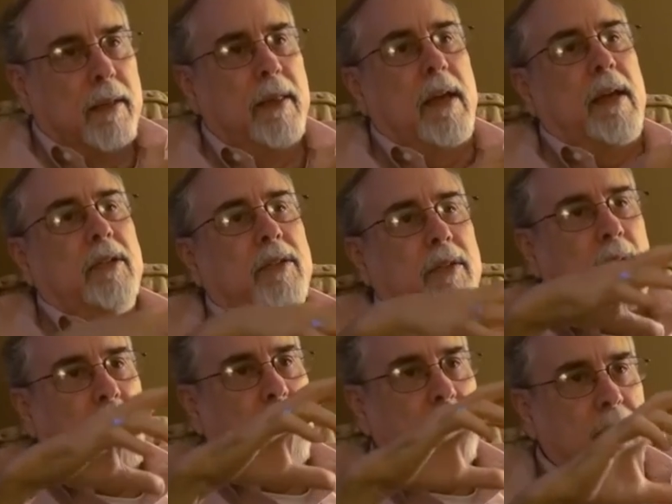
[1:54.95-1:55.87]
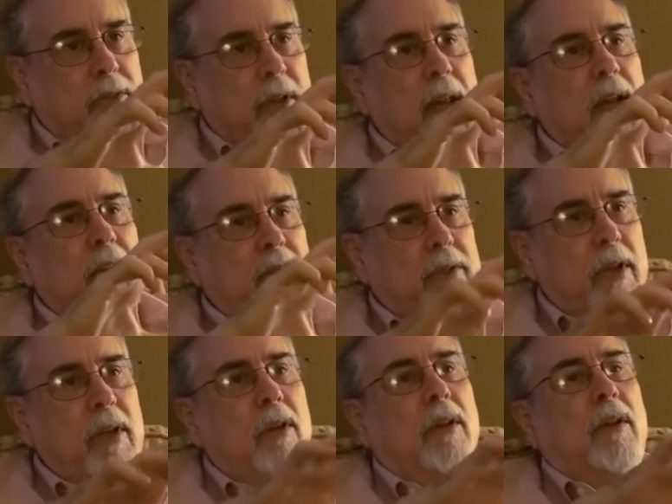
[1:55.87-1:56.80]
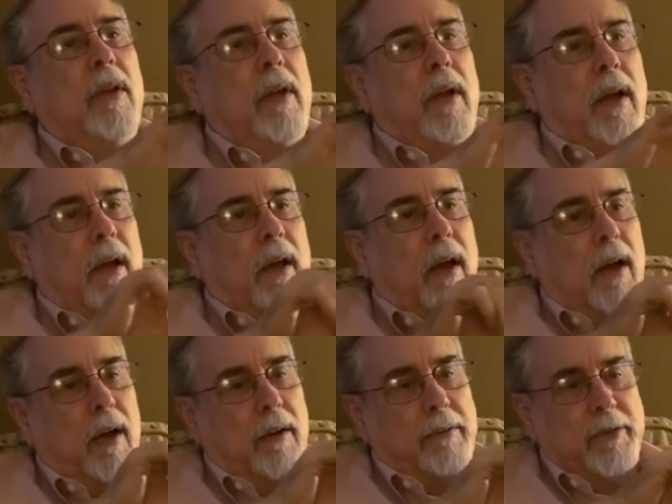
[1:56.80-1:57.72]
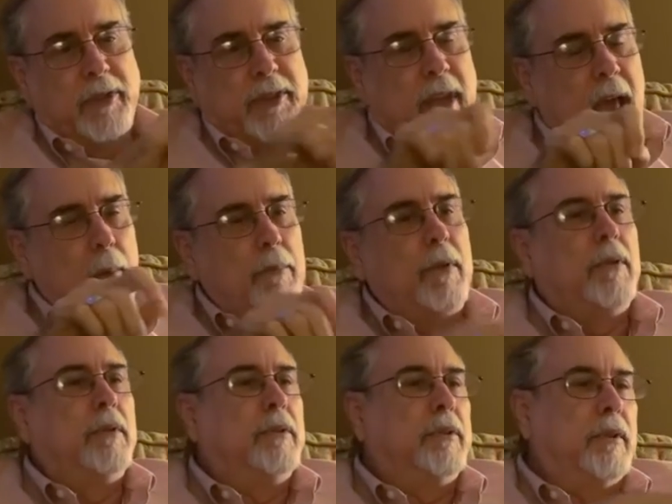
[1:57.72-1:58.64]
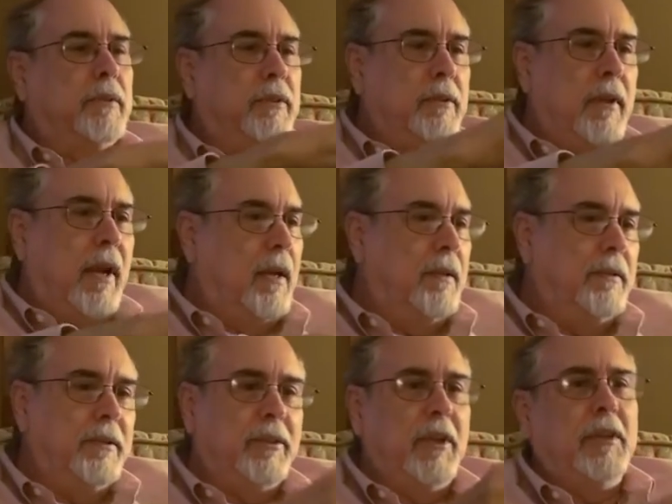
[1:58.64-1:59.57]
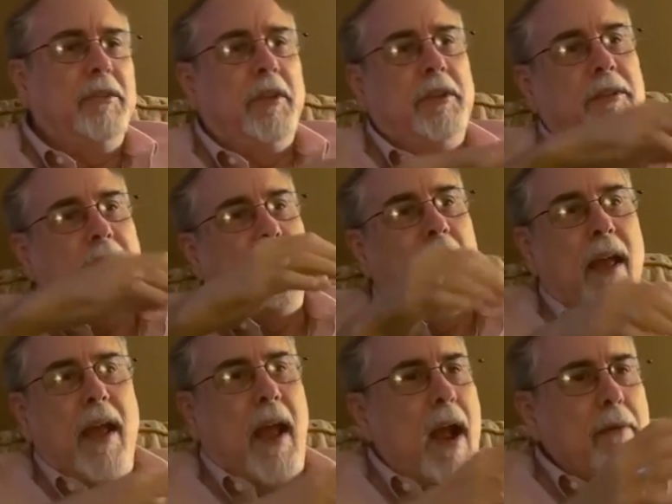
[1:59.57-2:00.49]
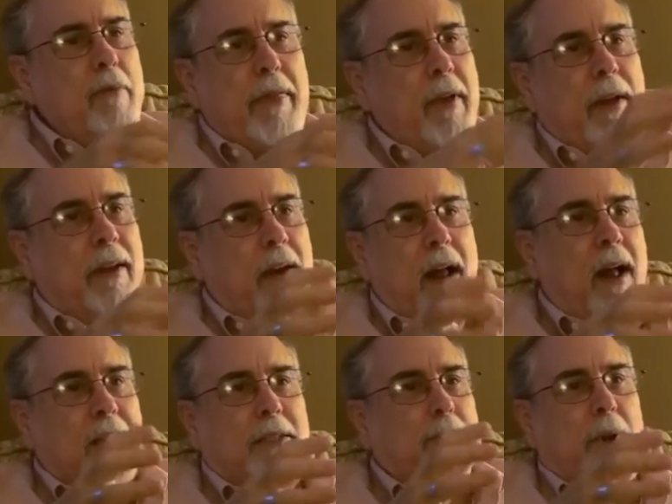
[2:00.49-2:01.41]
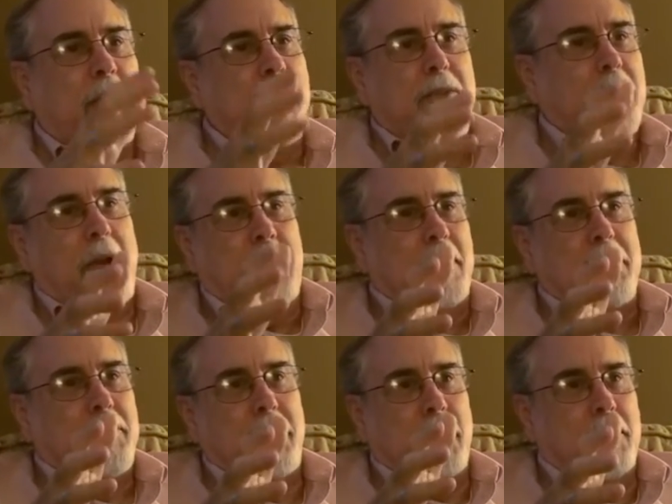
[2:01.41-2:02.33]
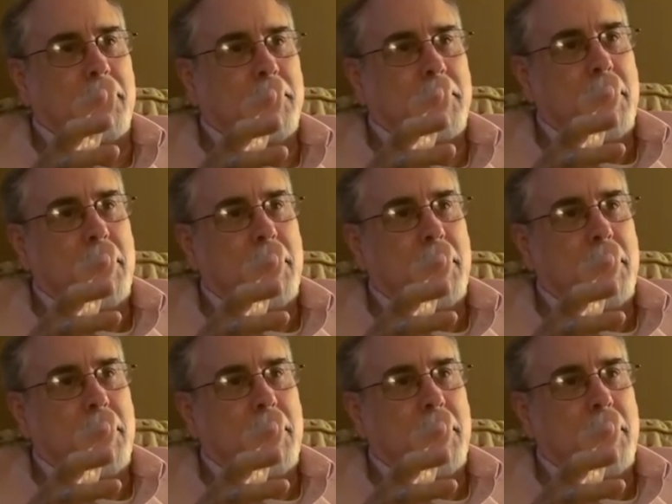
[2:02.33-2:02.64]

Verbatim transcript: things in stainless steel, uh, scalpels and, and scissors, and everything in the hospital is stainless steel.